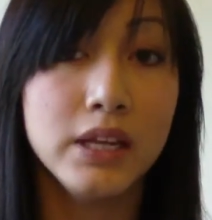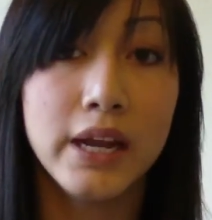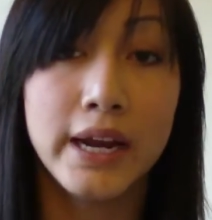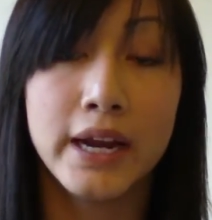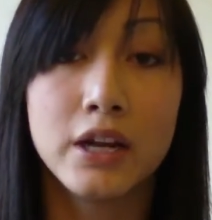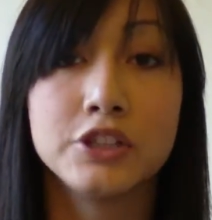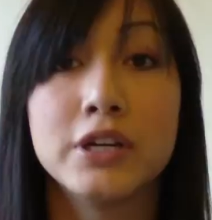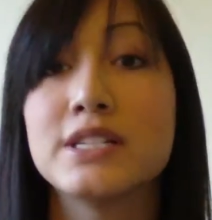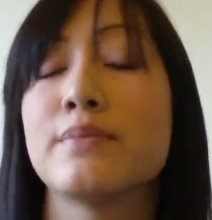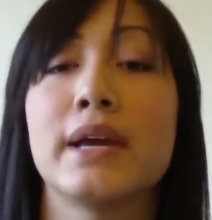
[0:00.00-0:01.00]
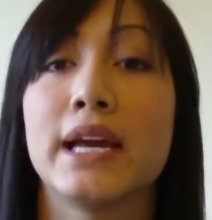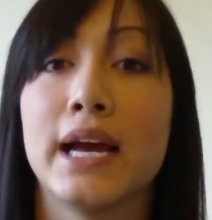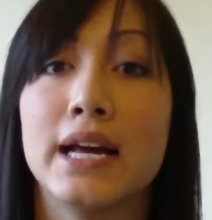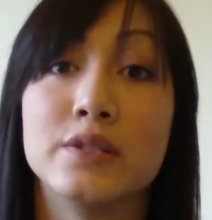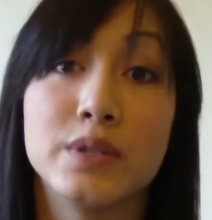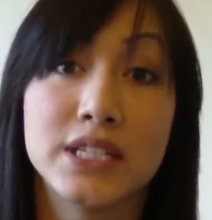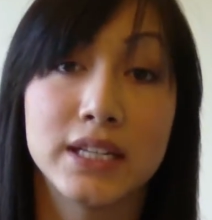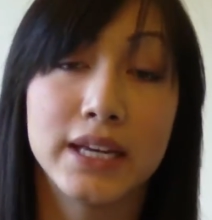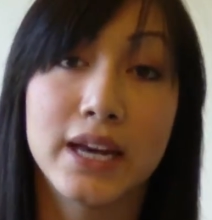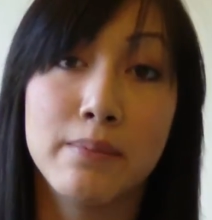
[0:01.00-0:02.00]
And Tresemme has
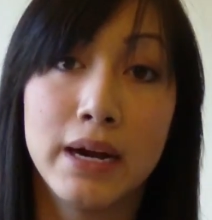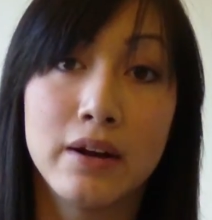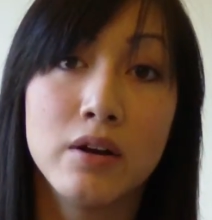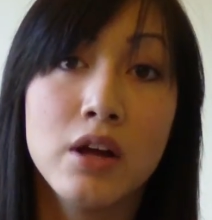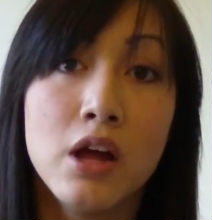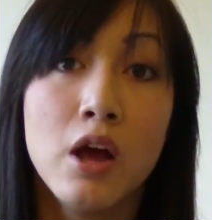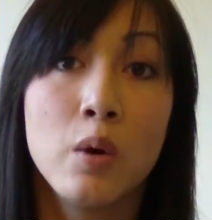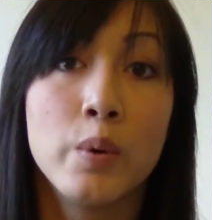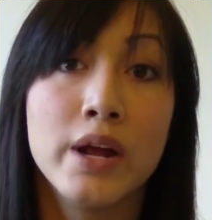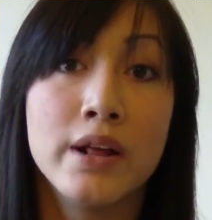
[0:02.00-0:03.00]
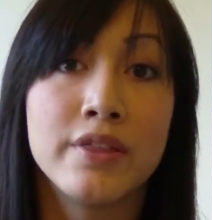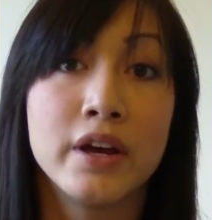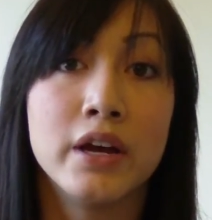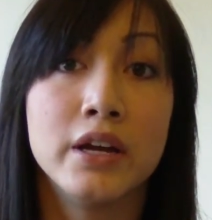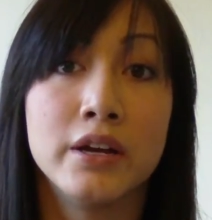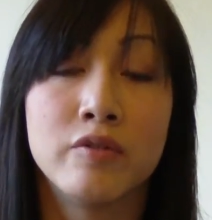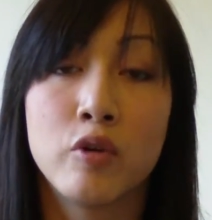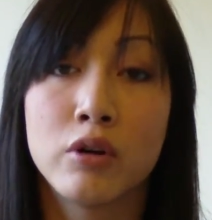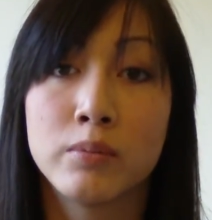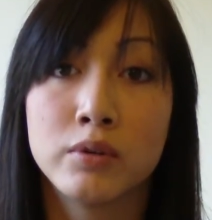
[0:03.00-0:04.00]
recently come out with an
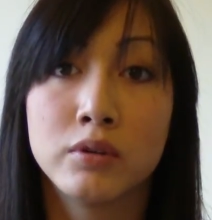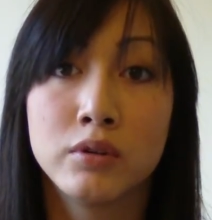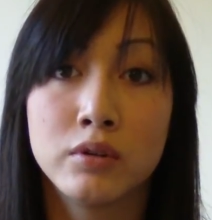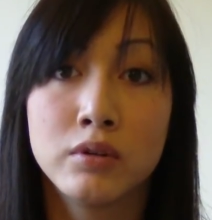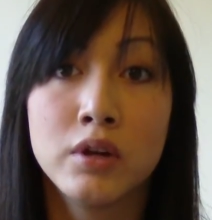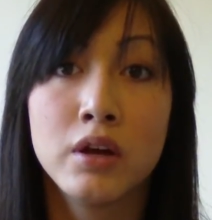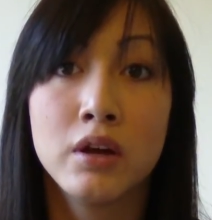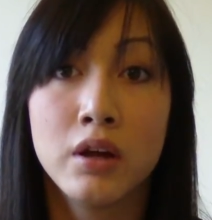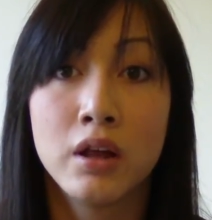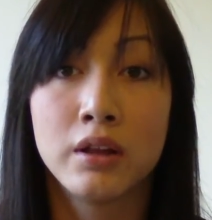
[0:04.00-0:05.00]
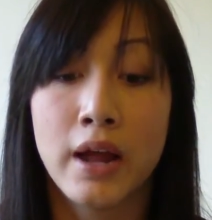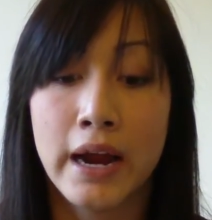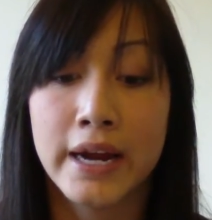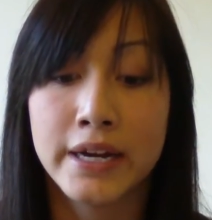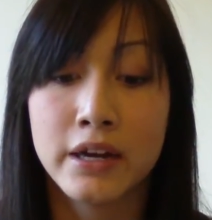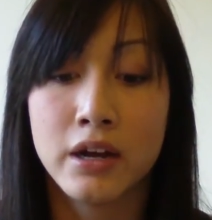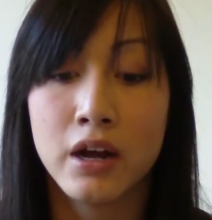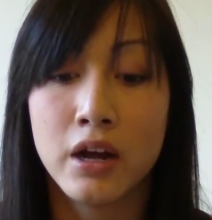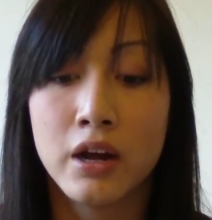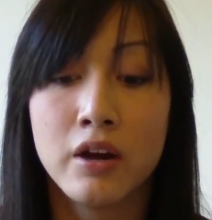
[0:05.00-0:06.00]
affordable line
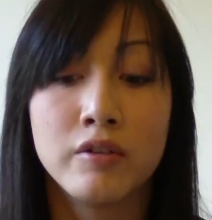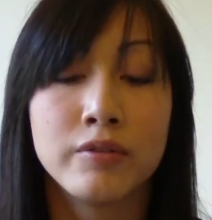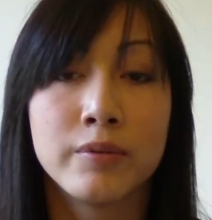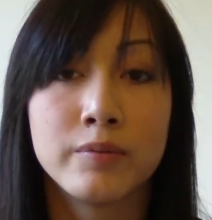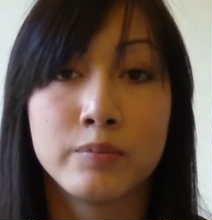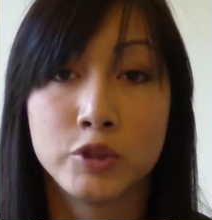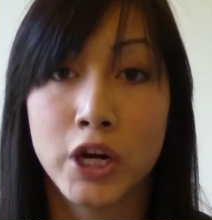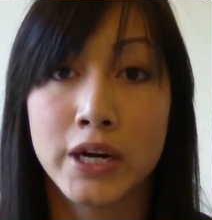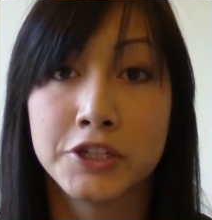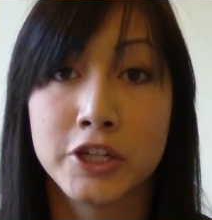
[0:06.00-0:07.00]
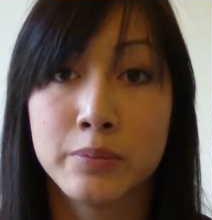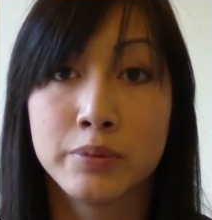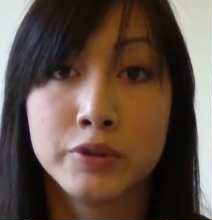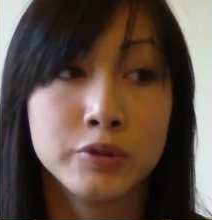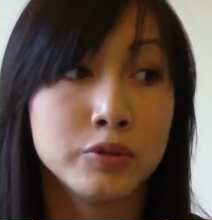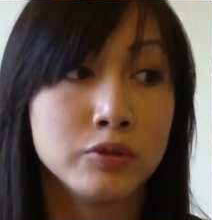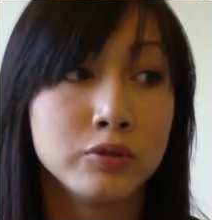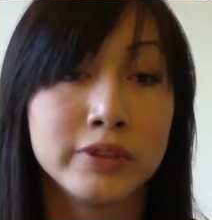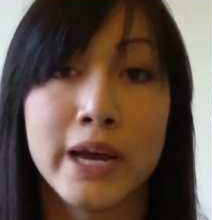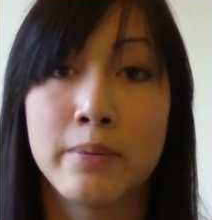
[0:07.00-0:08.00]
of dry shampoo
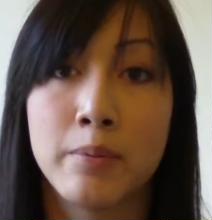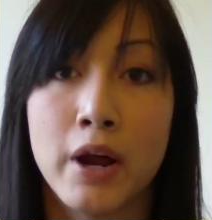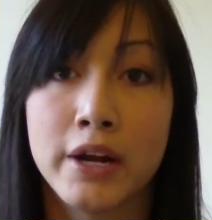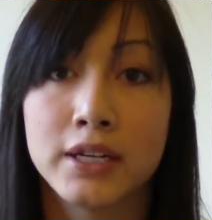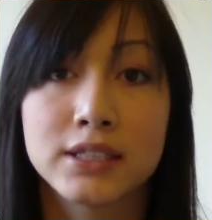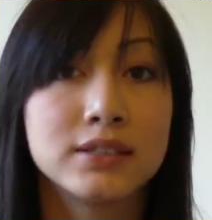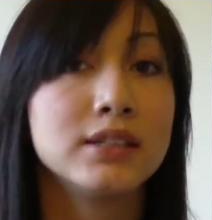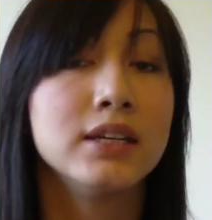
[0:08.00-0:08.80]
type of products